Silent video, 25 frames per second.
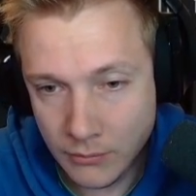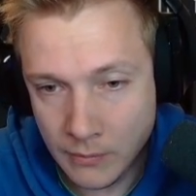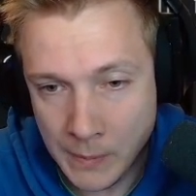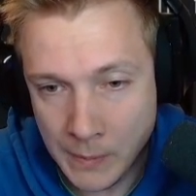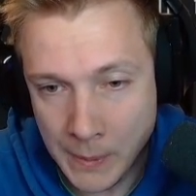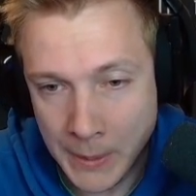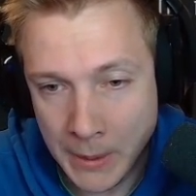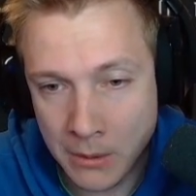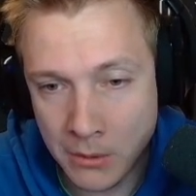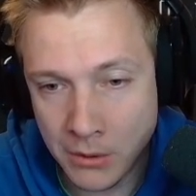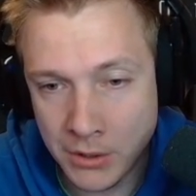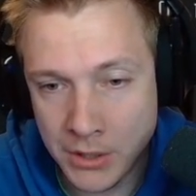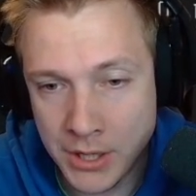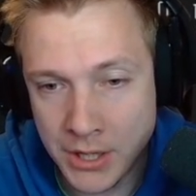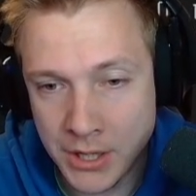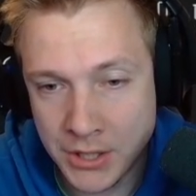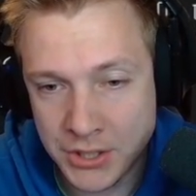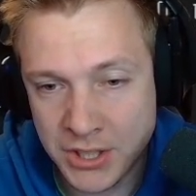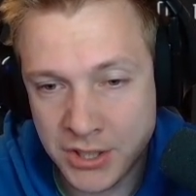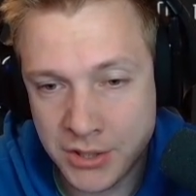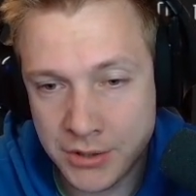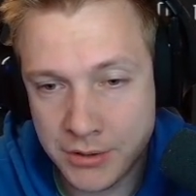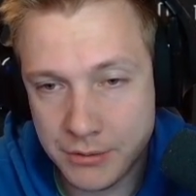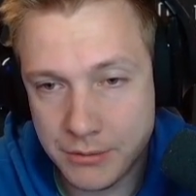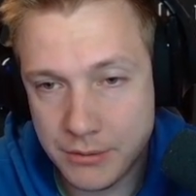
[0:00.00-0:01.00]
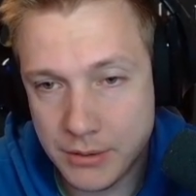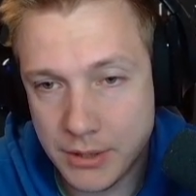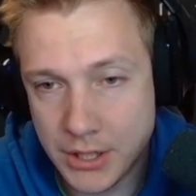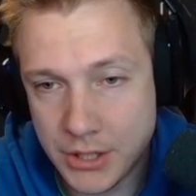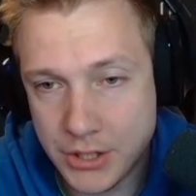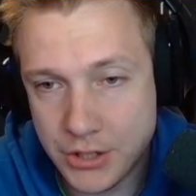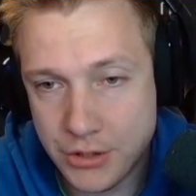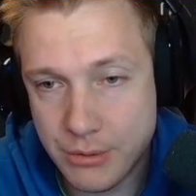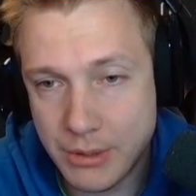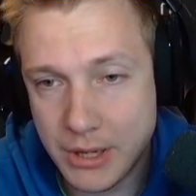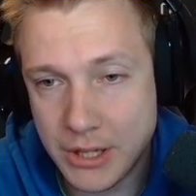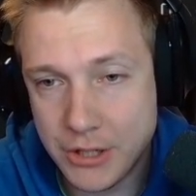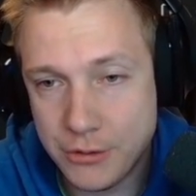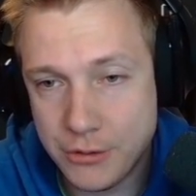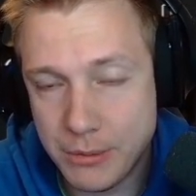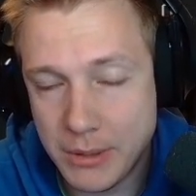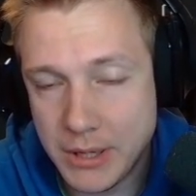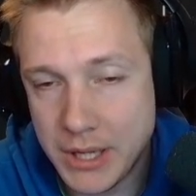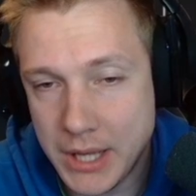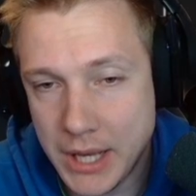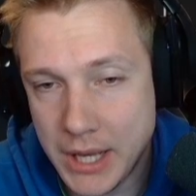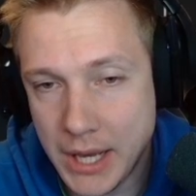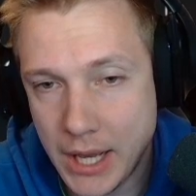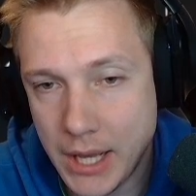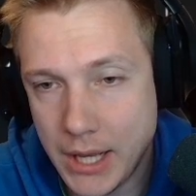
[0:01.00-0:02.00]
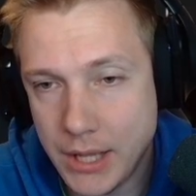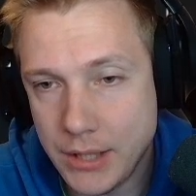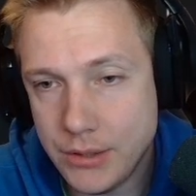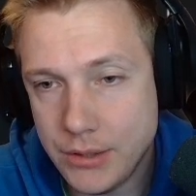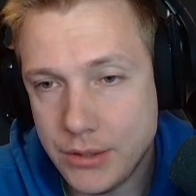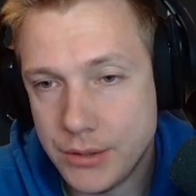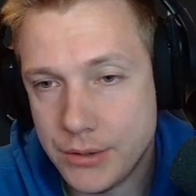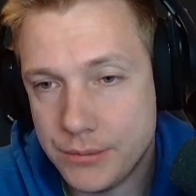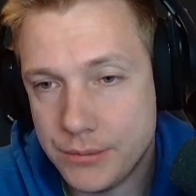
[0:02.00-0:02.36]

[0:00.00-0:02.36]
goodness. Let's try 28.